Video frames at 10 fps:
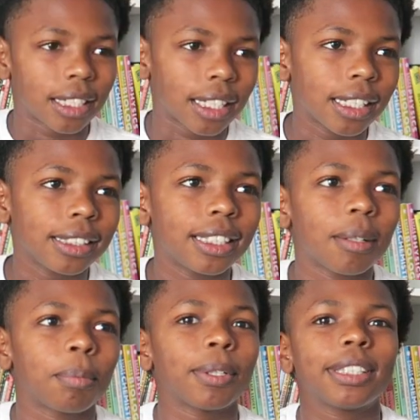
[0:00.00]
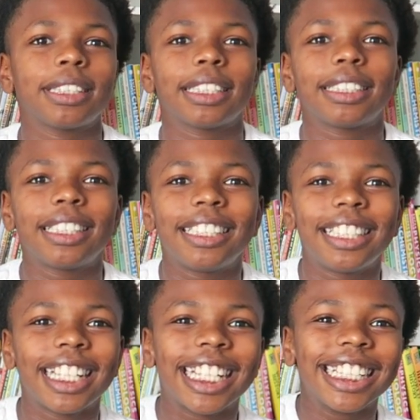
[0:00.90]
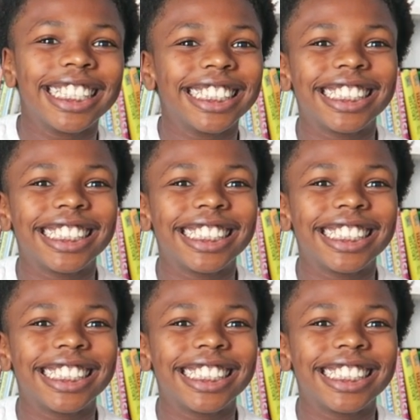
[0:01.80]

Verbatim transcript: I guess that brings us to date.